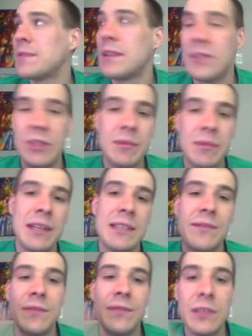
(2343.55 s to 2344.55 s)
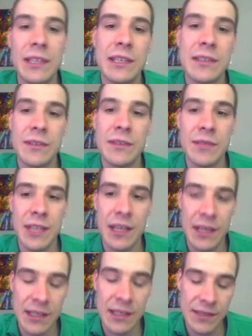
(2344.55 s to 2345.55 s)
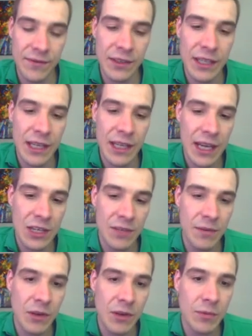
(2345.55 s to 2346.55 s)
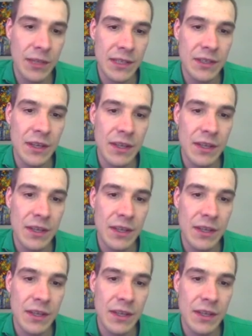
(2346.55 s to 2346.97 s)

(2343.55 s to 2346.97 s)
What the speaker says: We can assume that it's fully dissociated. It is fully an H3O+.